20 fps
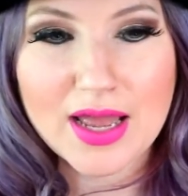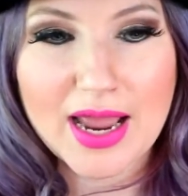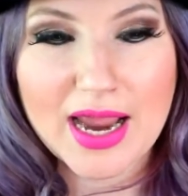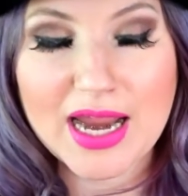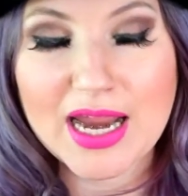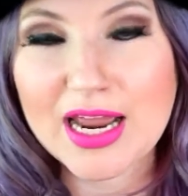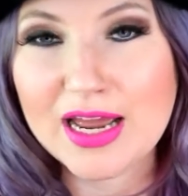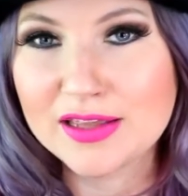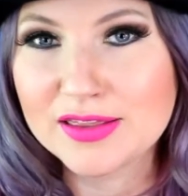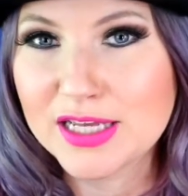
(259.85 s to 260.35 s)

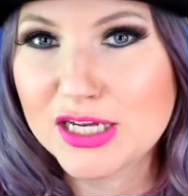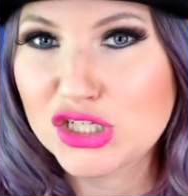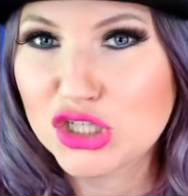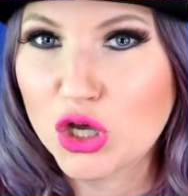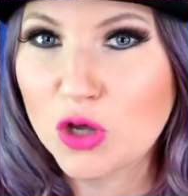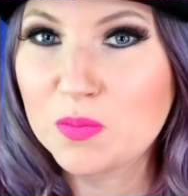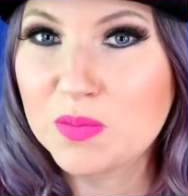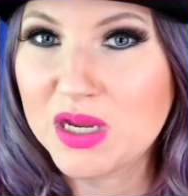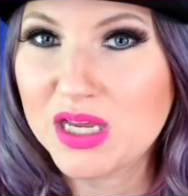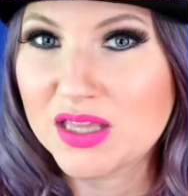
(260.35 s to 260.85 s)
And they
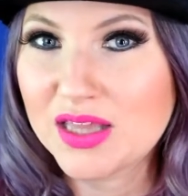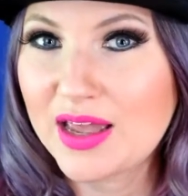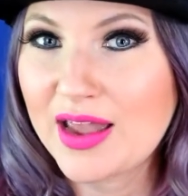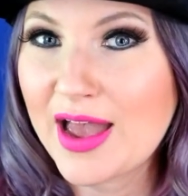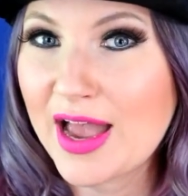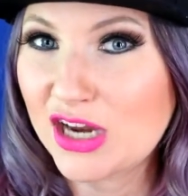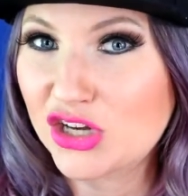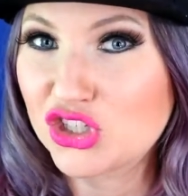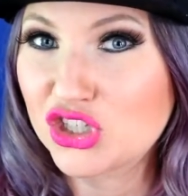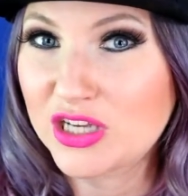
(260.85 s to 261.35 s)
told me they
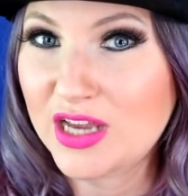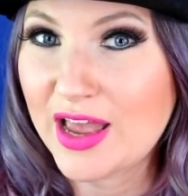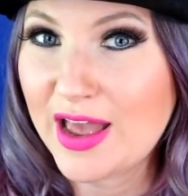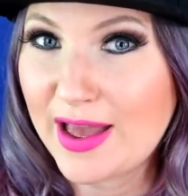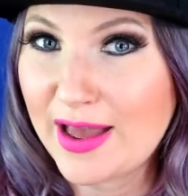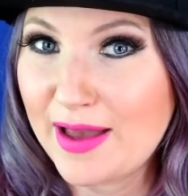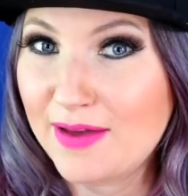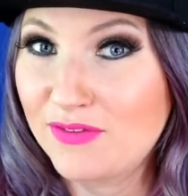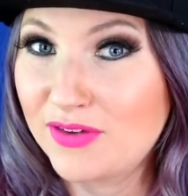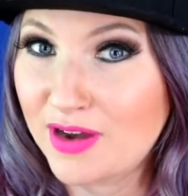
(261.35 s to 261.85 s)
actually
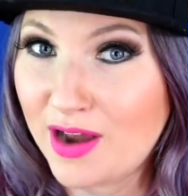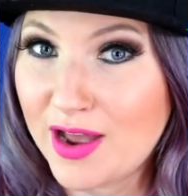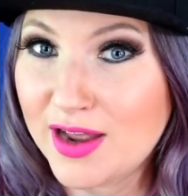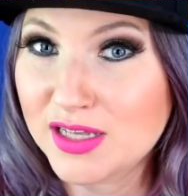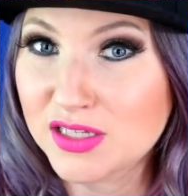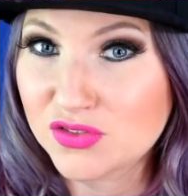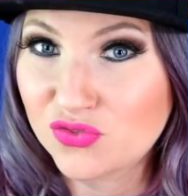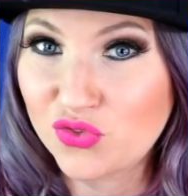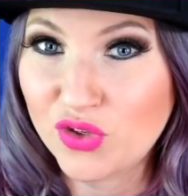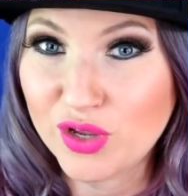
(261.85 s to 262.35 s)
have an
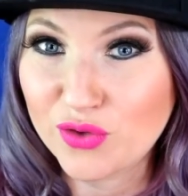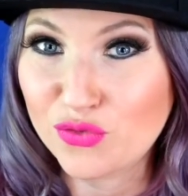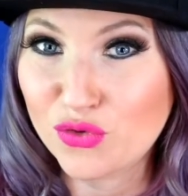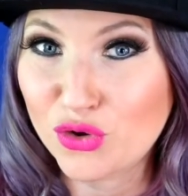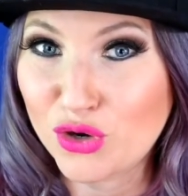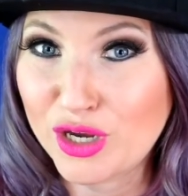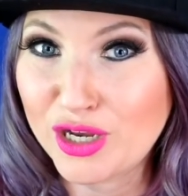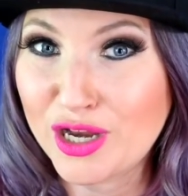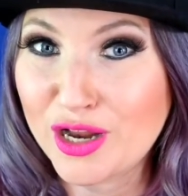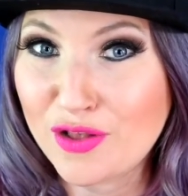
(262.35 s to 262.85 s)
ice
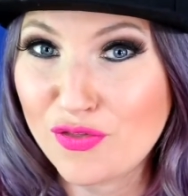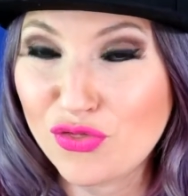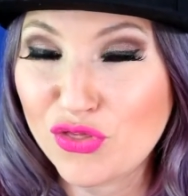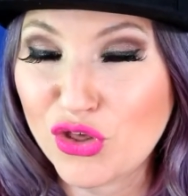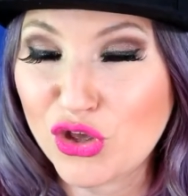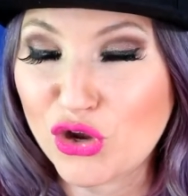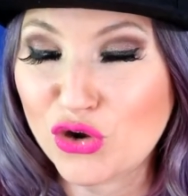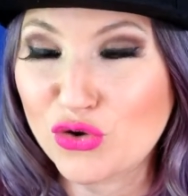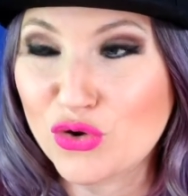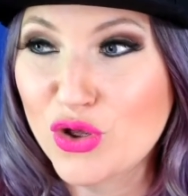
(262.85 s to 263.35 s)
flavoring in
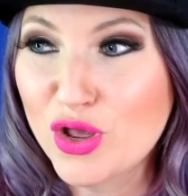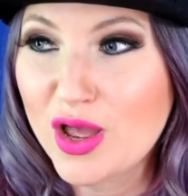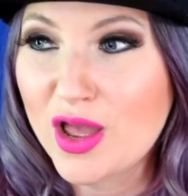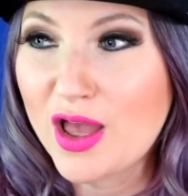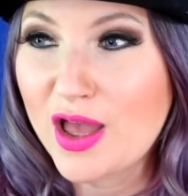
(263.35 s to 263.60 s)
there.